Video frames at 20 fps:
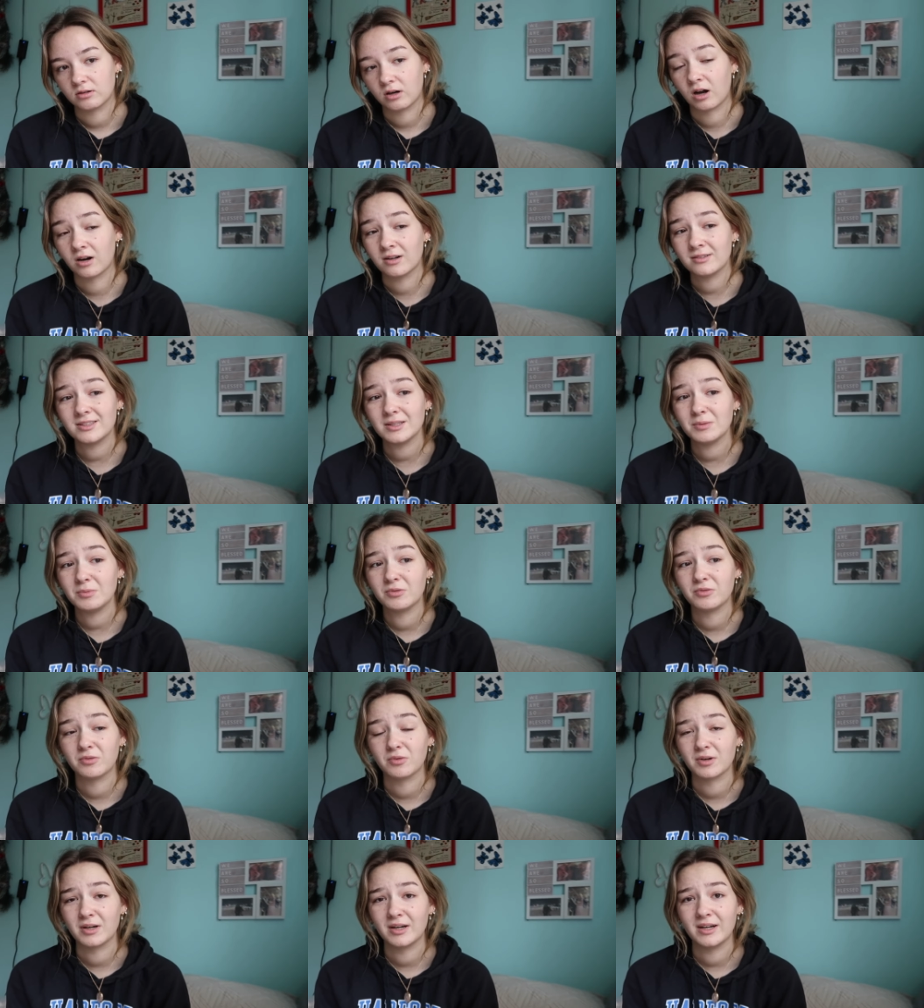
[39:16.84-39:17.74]
honestly
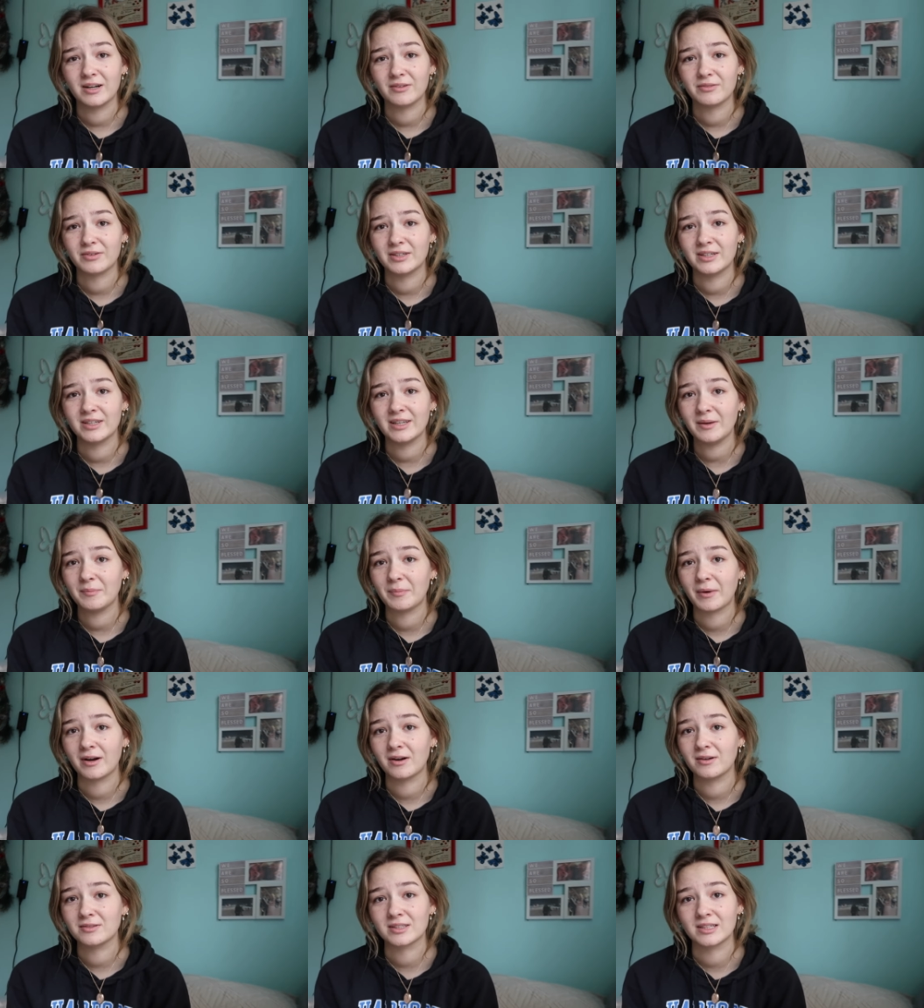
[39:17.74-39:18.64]
beforehand, if it didn't get
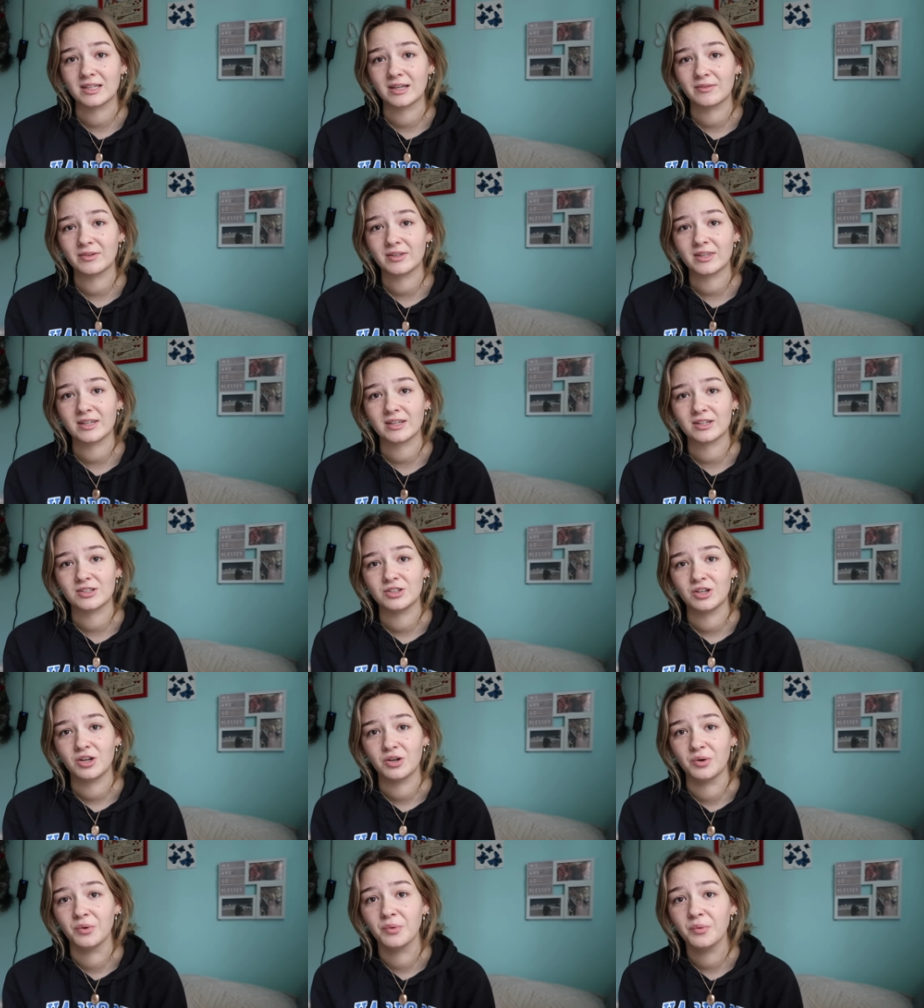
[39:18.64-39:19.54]
better, I was gonna give it like a
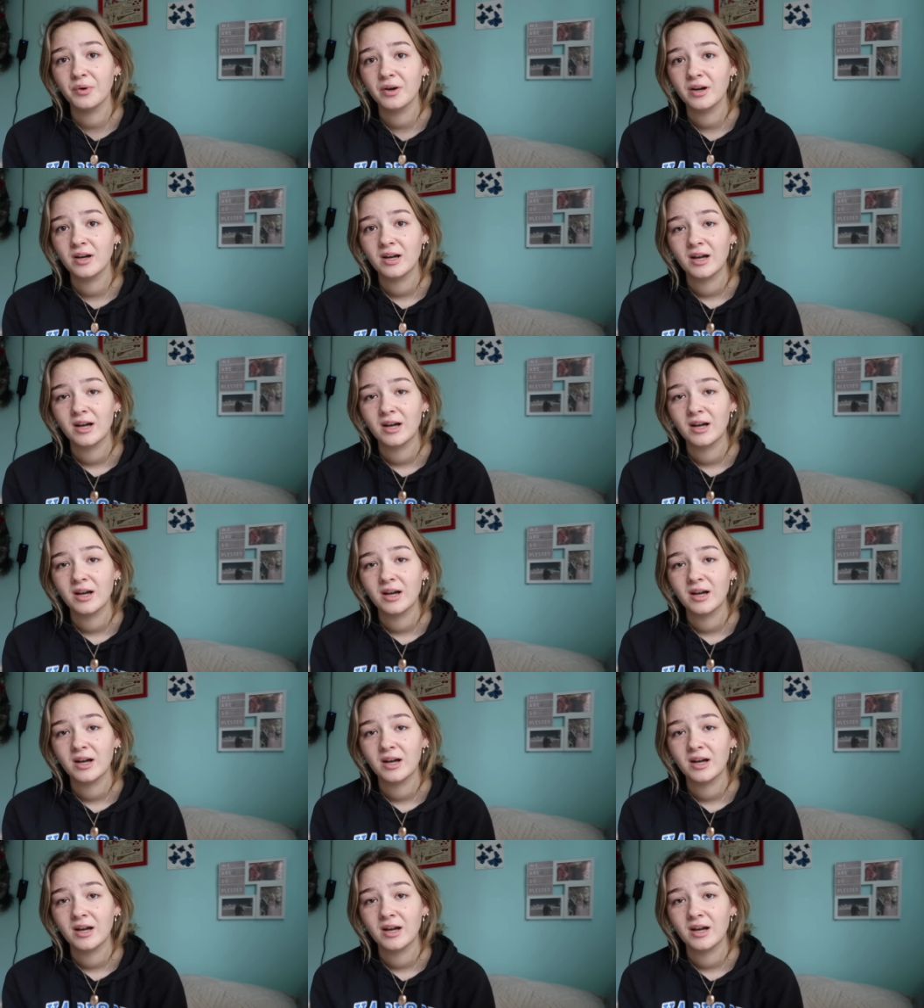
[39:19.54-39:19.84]
two.